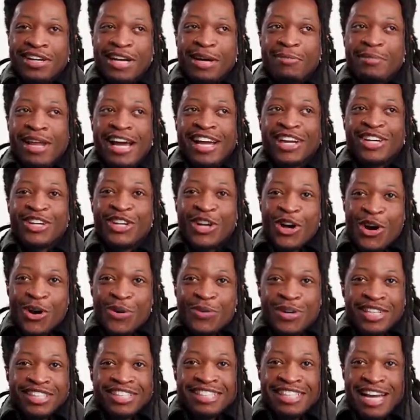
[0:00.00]
And I'm like,
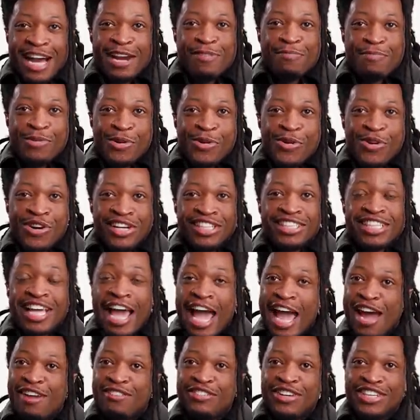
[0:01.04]
no, it's not poor, it's
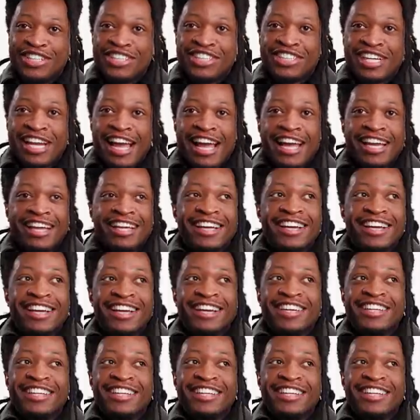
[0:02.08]
average. Like,